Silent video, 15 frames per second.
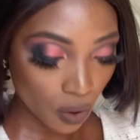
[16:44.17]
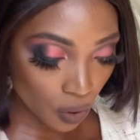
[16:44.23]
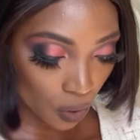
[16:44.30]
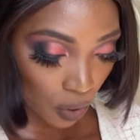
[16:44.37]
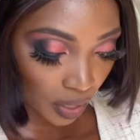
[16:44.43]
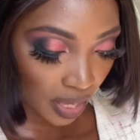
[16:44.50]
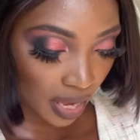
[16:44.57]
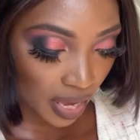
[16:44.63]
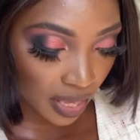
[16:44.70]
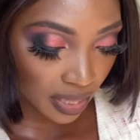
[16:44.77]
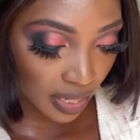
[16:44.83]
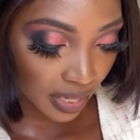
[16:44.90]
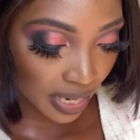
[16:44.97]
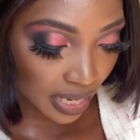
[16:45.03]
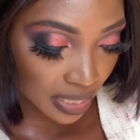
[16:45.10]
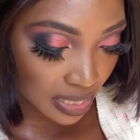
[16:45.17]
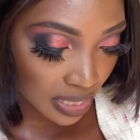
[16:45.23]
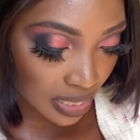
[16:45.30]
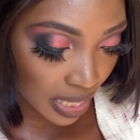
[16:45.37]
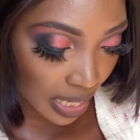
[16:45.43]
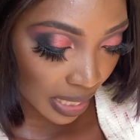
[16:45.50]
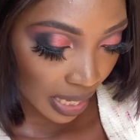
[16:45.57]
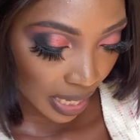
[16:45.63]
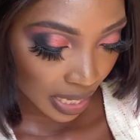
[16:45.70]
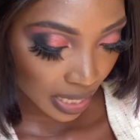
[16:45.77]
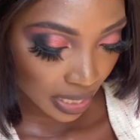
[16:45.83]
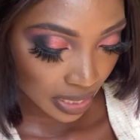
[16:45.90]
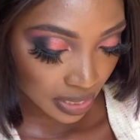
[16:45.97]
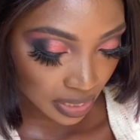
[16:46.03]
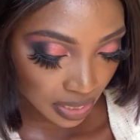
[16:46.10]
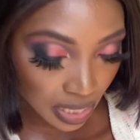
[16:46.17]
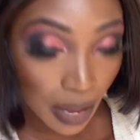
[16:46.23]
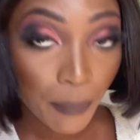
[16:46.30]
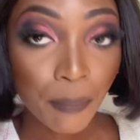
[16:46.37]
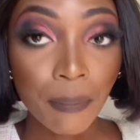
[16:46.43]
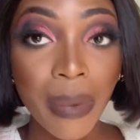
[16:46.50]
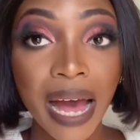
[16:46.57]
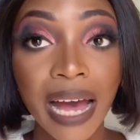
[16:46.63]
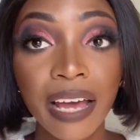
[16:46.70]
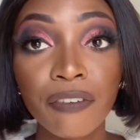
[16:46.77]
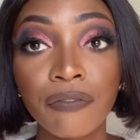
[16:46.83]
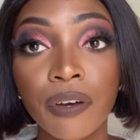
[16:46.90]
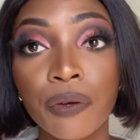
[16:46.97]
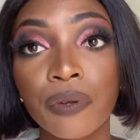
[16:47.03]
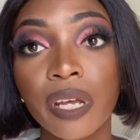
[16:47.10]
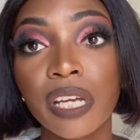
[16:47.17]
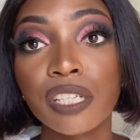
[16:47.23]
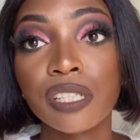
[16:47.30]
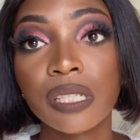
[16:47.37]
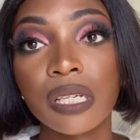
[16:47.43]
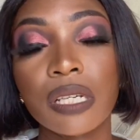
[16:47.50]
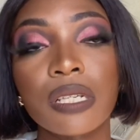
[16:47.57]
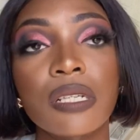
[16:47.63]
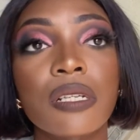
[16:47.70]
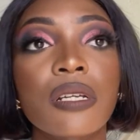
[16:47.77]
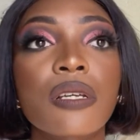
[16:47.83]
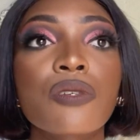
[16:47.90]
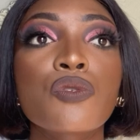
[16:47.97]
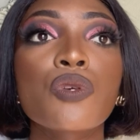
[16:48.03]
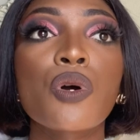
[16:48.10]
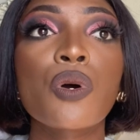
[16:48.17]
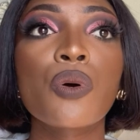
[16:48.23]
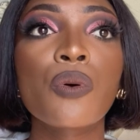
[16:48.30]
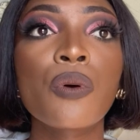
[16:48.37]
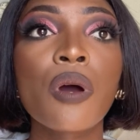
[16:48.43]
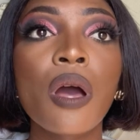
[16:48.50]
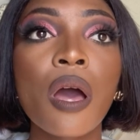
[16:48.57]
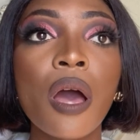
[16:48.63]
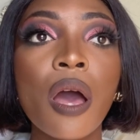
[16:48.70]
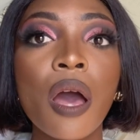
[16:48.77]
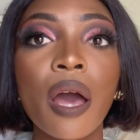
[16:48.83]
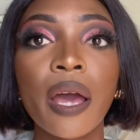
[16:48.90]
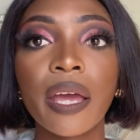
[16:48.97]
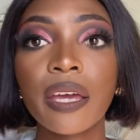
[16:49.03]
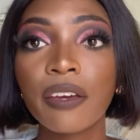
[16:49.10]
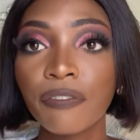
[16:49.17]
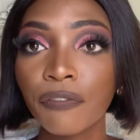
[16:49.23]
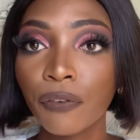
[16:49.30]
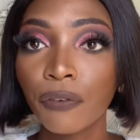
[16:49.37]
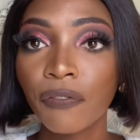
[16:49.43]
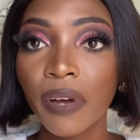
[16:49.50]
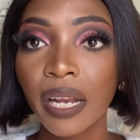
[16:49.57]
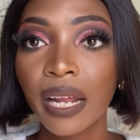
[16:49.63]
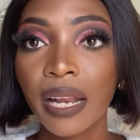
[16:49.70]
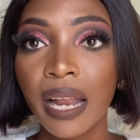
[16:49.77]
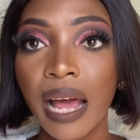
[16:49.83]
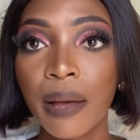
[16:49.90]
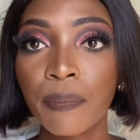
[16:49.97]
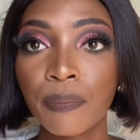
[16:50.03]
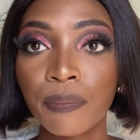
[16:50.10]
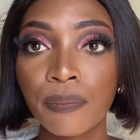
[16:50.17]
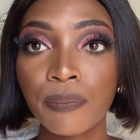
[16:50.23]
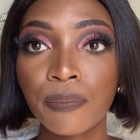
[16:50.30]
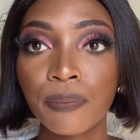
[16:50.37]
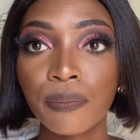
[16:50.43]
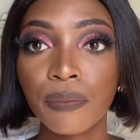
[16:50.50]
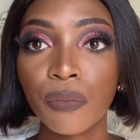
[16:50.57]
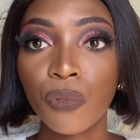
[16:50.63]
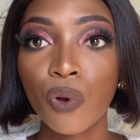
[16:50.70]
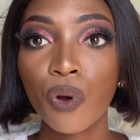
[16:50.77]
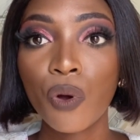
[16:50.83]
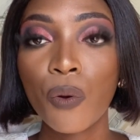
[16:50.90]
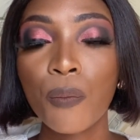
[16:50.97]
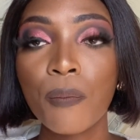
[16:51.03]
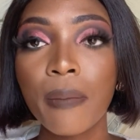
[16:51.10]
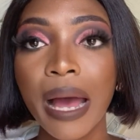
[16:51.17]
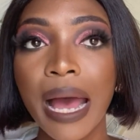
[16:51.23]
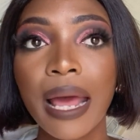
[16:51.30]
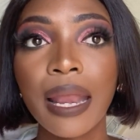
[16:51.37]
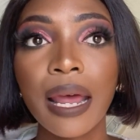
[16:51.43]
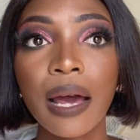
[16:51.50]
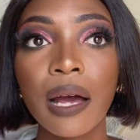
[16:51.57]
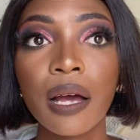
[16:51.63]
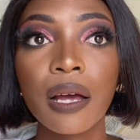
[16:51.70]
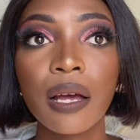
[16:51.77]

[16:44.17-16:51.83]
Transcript: Okay, the next thing is my foundation. So if ufana nam ngokombala,